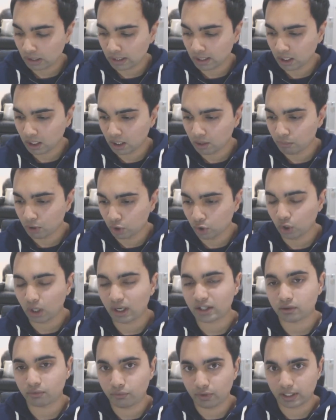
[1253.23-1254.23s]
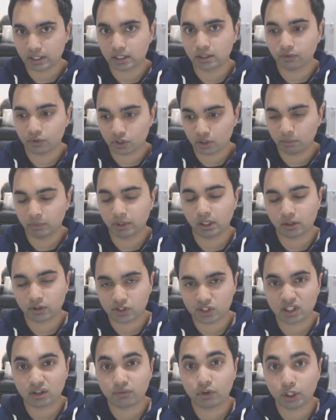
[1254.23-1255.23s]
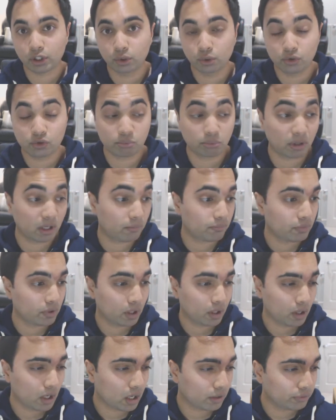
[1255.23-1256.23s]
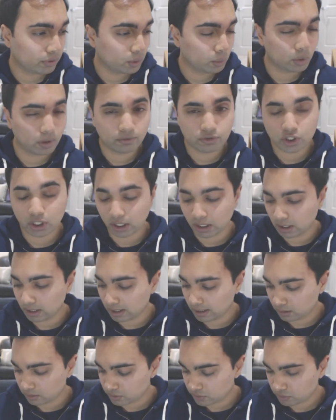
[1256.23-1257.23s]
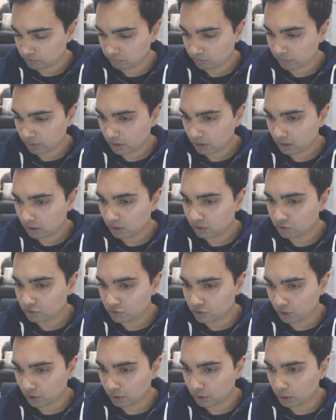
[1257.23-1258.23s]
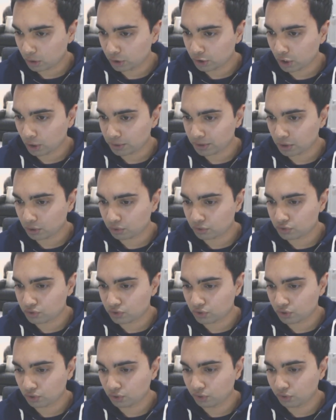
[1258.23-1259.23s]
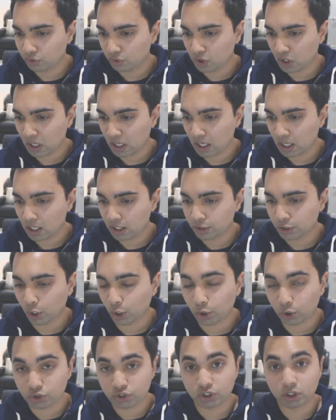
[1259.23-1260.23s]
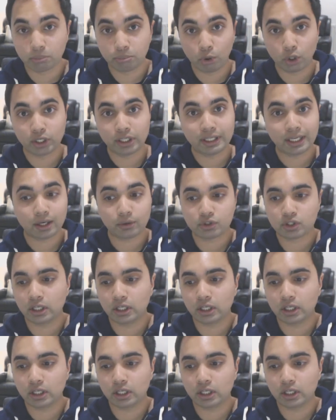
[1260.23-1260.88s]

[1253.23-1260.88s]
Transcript: Um, not as effective as some of the other stuff I use, but I think worth checking out. So going on to uh, going on to the body now.